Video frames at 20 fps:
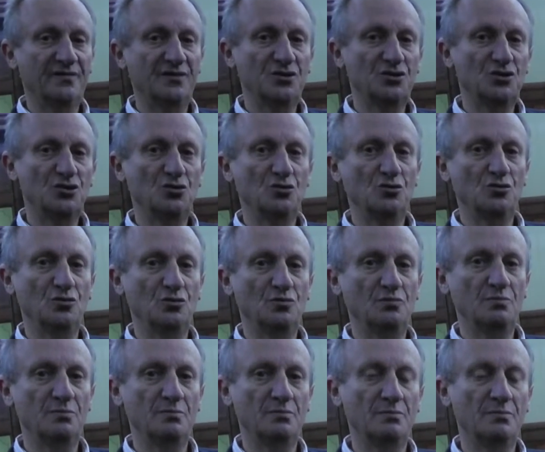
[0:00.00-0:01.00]
of the two
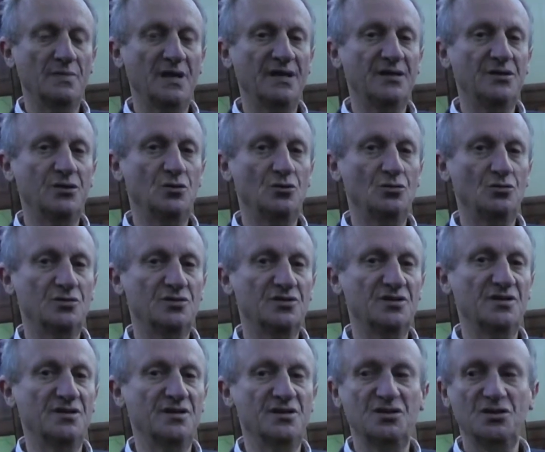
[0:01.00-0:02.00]
main
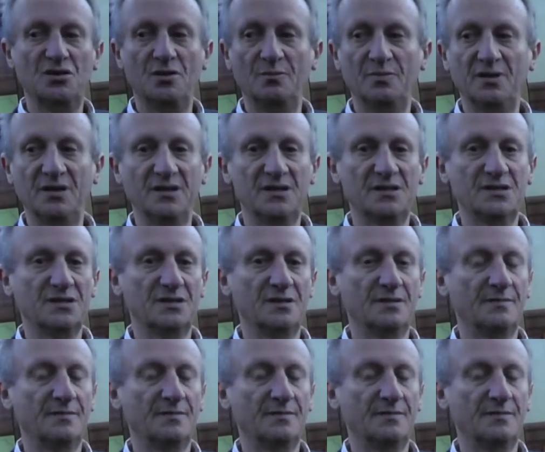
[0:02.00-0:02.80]
courts in this complex.